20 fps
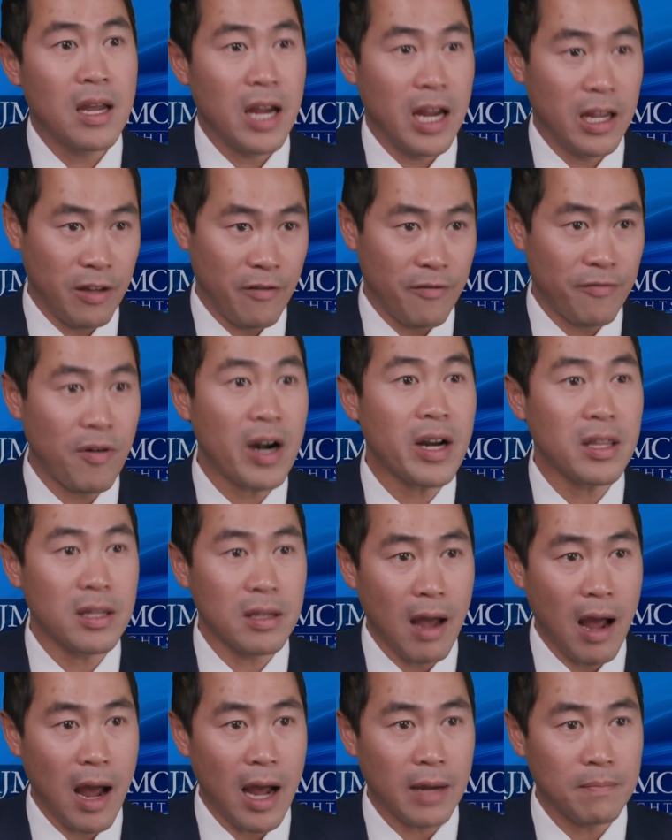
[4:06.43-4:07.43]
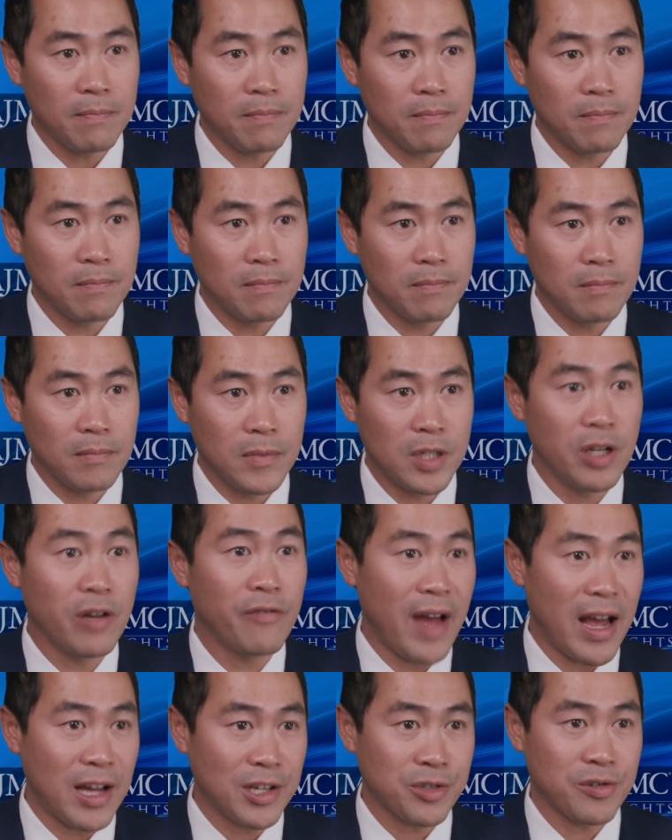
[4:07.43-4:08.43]
In the front of the eye,
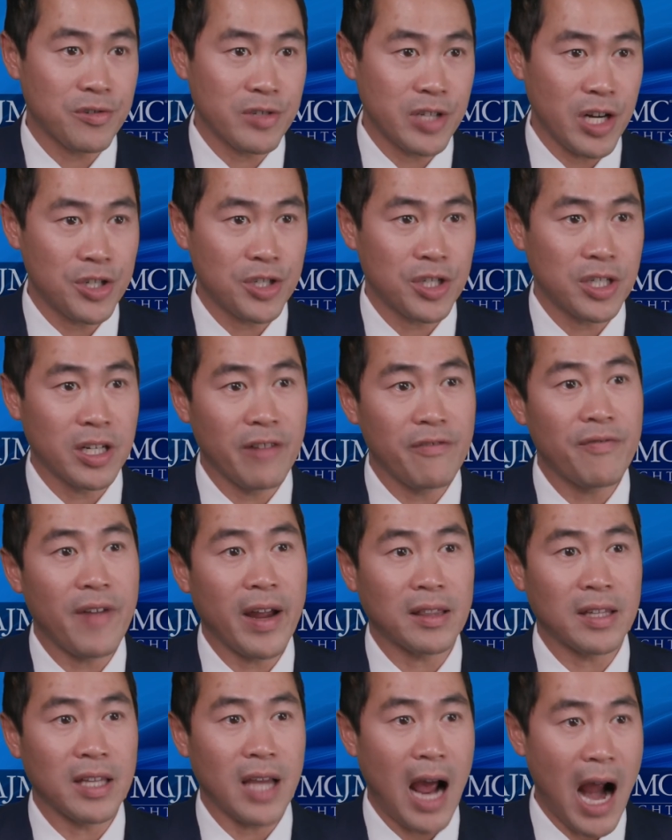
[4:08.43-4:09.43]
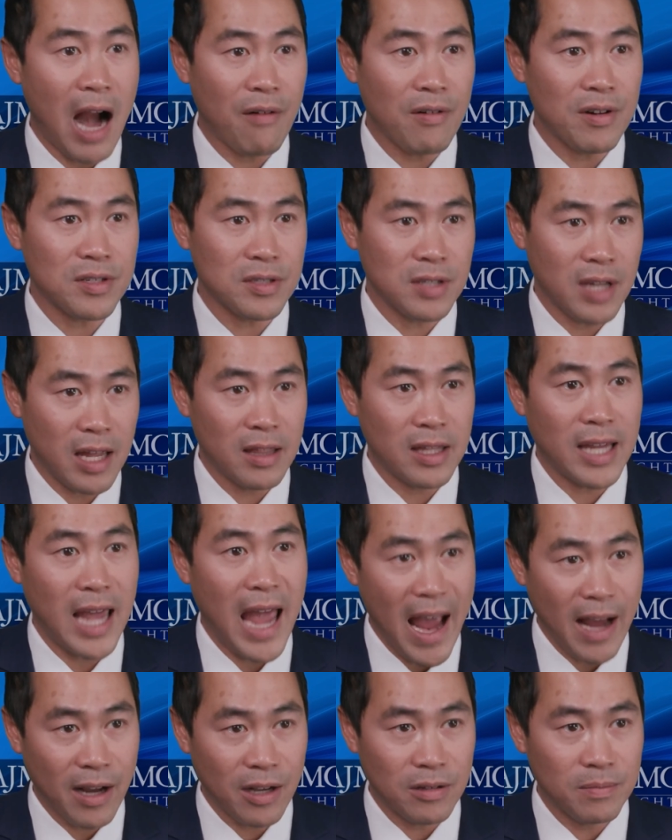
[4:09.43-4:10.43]
neovascularization can affect the iris and the
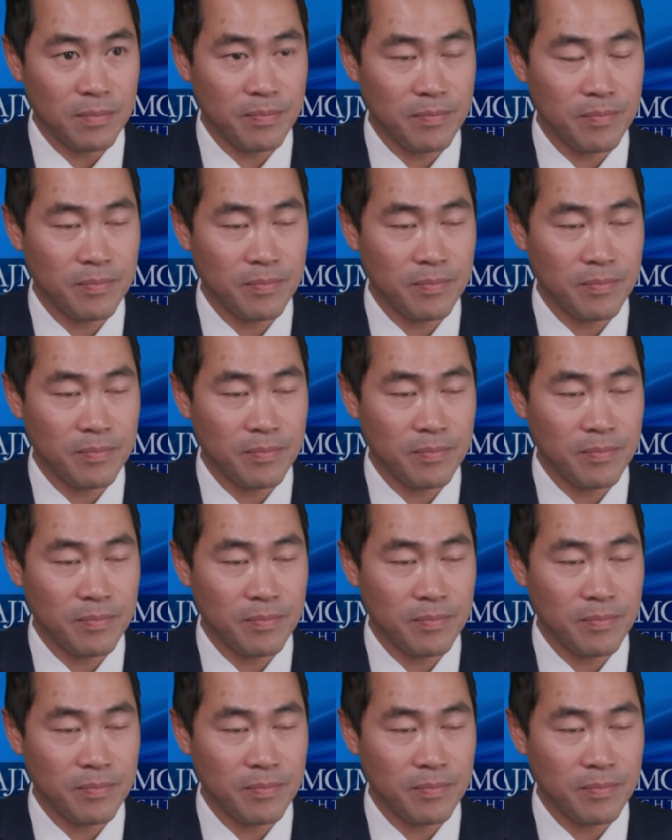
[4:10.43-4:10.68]
angle.